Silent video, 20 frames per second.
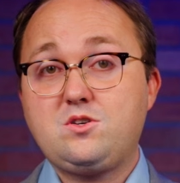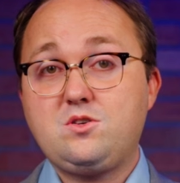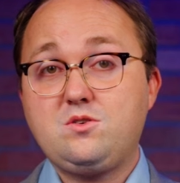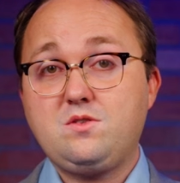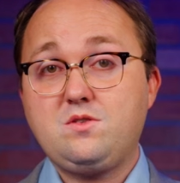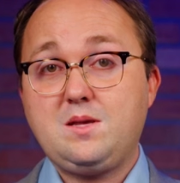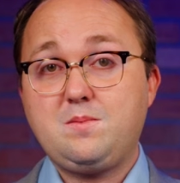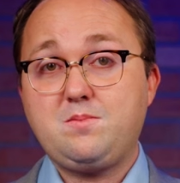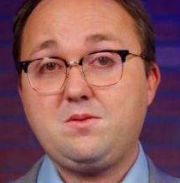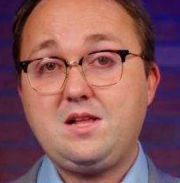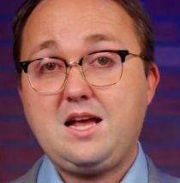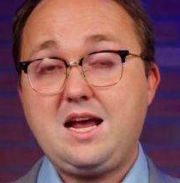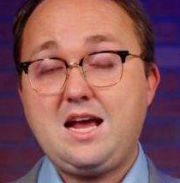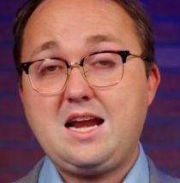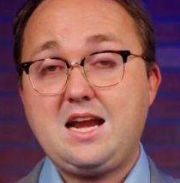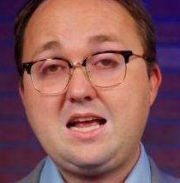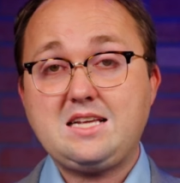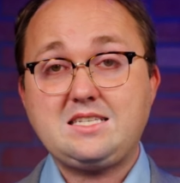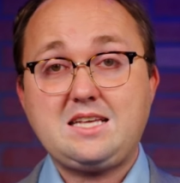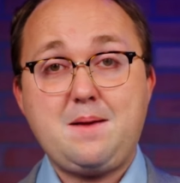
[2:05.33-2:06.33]
to the
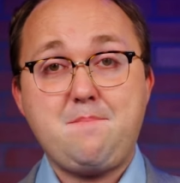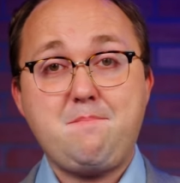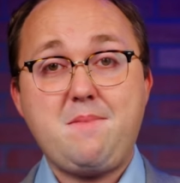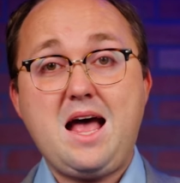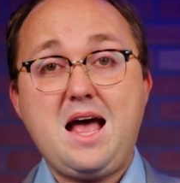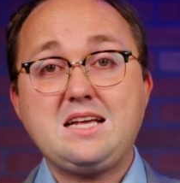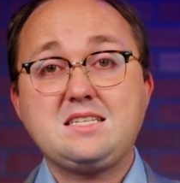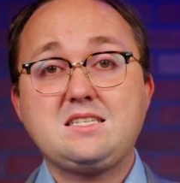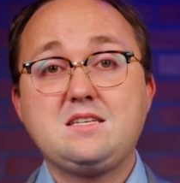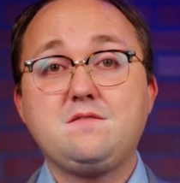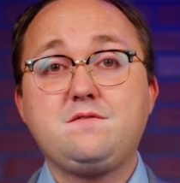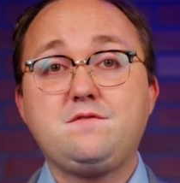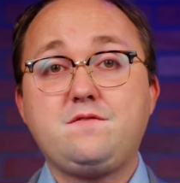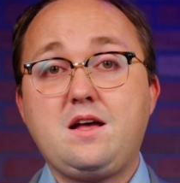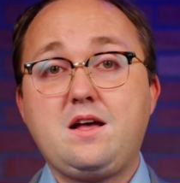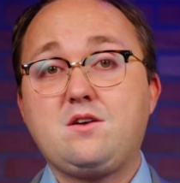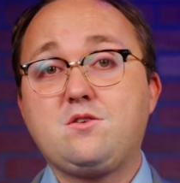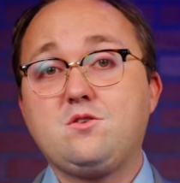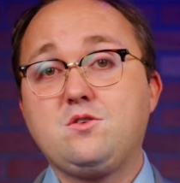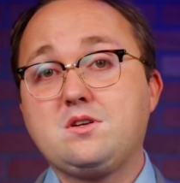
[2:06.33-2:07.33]
plan as a massive
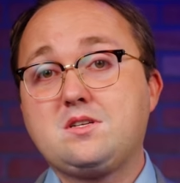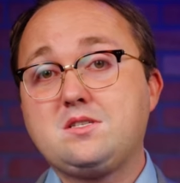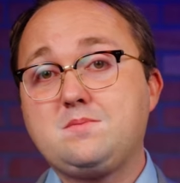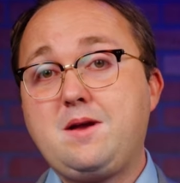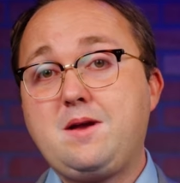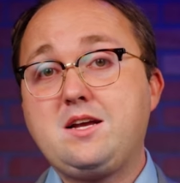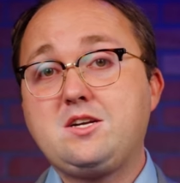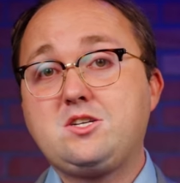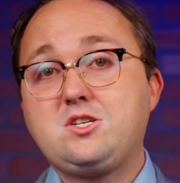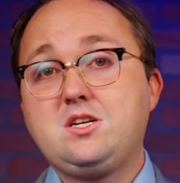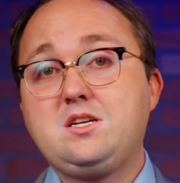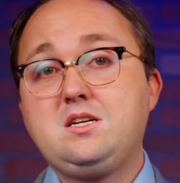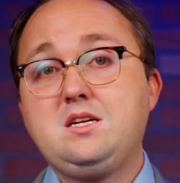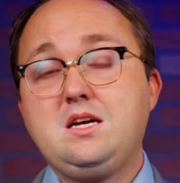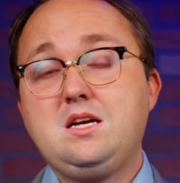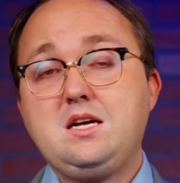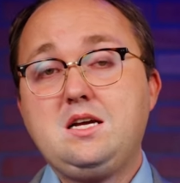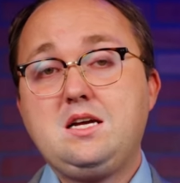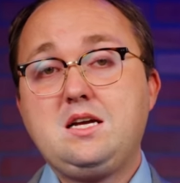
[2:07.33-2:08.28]
federal expansion